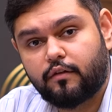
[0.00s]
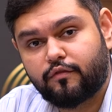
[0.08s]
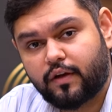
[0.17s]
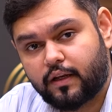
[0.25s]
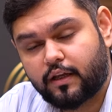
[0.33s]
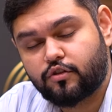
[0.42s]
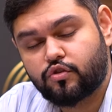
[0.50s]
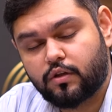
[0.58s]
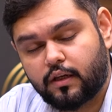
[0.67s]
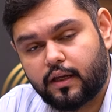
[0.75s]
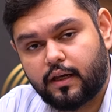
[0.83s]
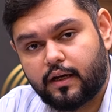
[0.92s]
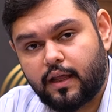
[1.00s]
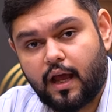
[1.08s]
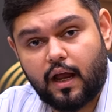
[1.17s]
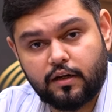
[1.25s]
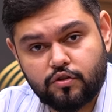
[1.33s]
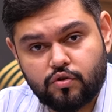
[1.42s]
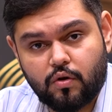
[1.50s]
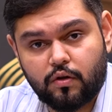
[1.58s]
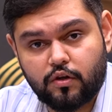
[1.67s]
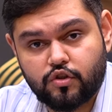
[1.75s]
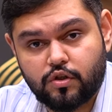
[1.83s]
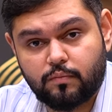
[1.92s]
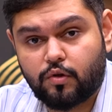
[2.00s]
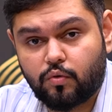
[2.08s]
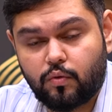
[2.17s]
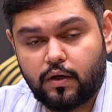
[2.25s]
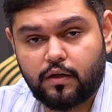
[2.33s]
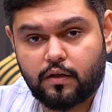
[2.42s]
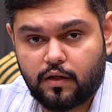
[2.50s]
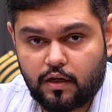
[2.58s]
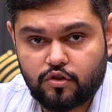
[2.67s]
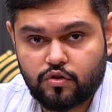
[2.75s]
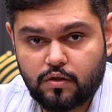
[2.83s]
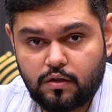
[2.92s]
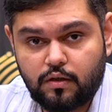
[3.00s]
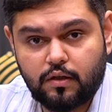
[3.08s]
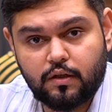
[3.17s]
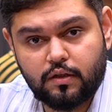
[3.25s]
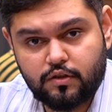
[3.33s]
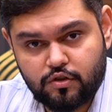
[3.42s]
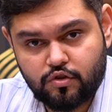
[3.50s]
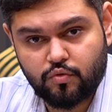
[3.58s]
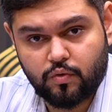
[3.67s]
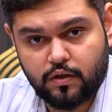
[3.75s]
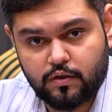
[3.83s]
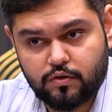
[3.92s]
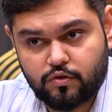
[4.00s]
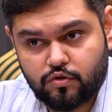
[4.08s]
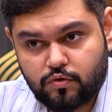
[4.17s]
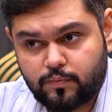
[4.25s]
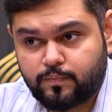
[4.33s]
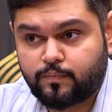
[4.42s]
financial aid and scholarship to international students.